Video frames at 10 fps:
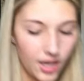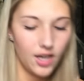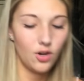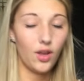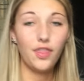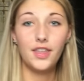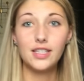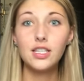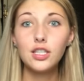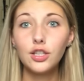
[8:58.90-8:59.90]
And okay,
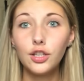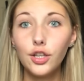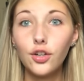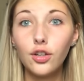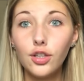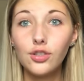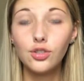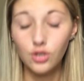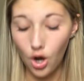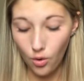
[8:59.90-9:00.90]
this is literally
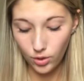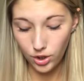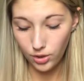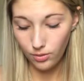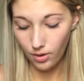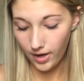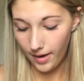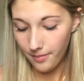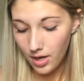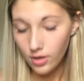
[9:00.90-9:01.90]
so cute. Okay,
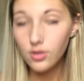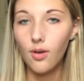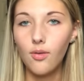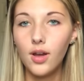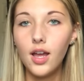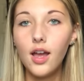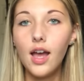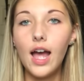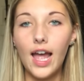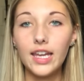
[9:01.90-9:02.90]
so
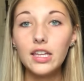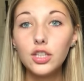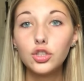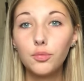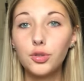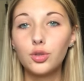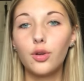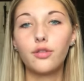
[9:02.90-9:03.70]
I get like super sore